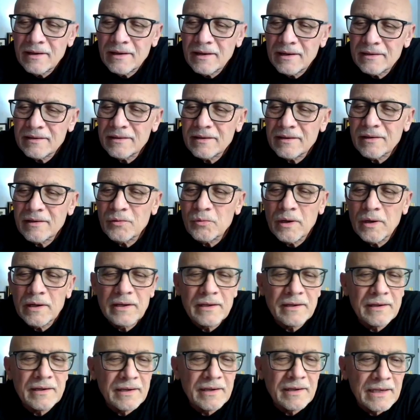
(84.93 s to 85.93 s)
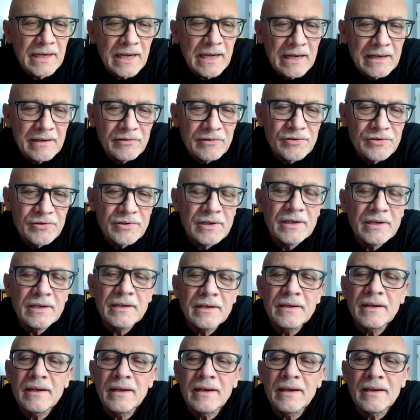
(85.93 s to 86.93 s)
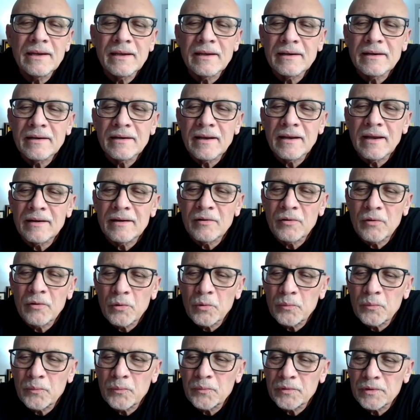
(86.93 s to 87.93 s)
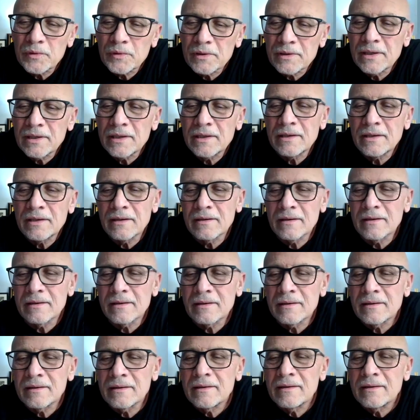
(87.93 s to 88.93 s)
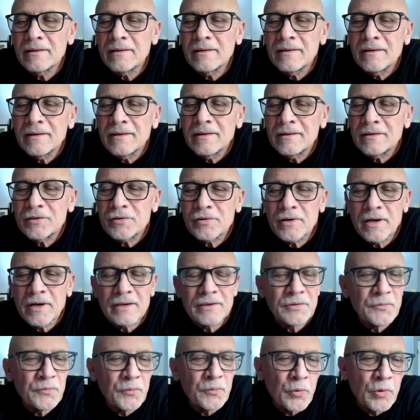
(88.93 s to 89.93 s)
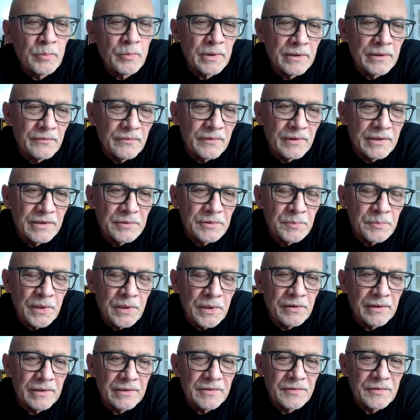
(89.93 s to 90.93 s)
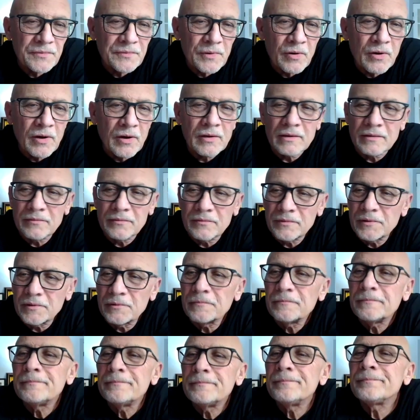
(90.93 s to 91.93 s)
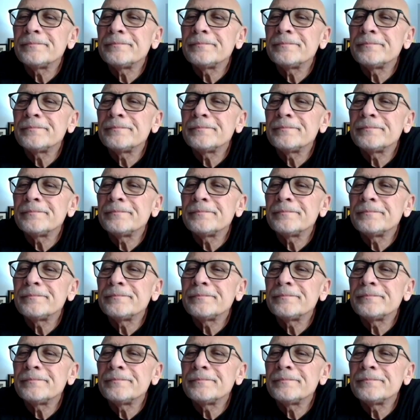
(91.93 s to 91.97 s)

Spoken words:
I think, quite an engaging and hopefully transformative experience for all of you.